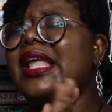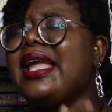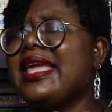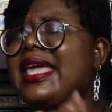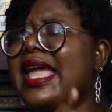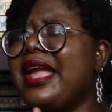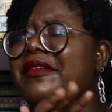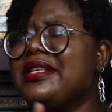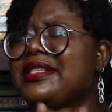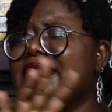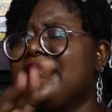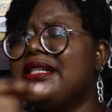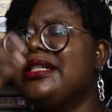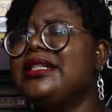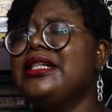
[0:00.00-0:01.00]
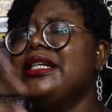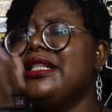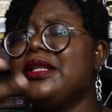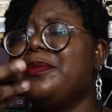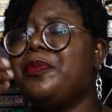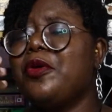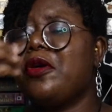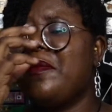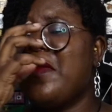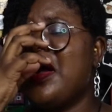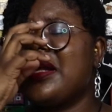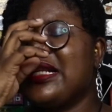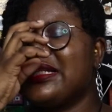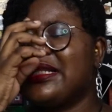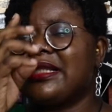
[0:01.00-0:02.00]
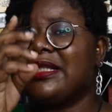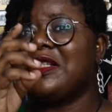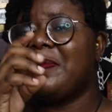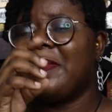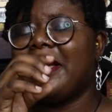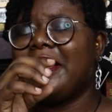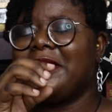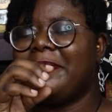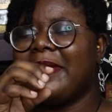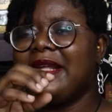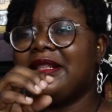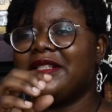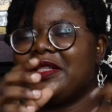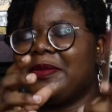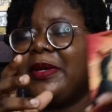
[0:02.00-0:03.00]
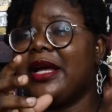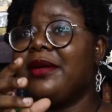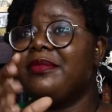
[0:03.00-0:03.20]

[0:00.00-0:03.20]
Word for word: here is the, the bookmark that is inspired by the,